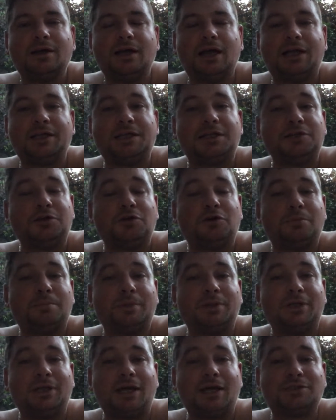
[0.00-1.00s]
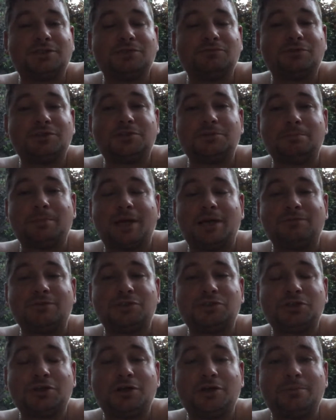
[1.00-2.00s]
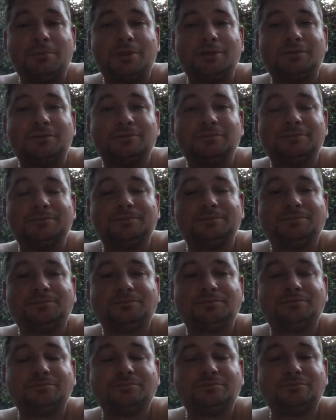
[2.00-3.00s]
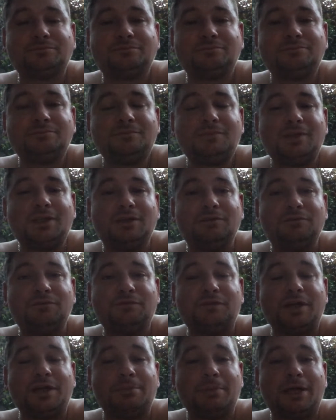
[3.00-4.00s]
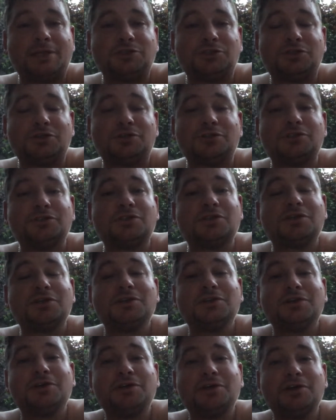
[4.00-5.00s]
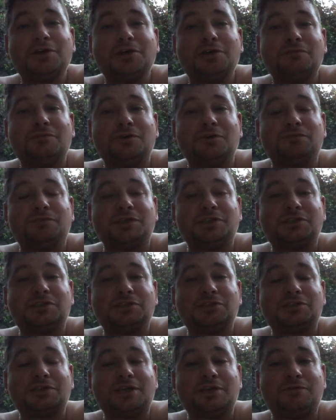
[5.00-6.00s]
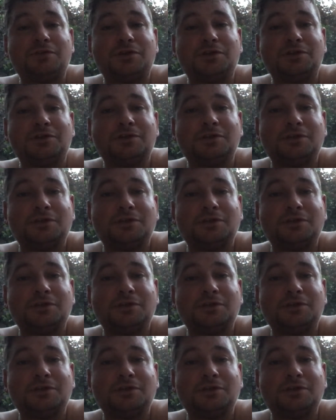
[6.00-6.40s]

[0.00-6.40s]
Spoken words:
And in the open letter written by the chairman, they mentioned that this has given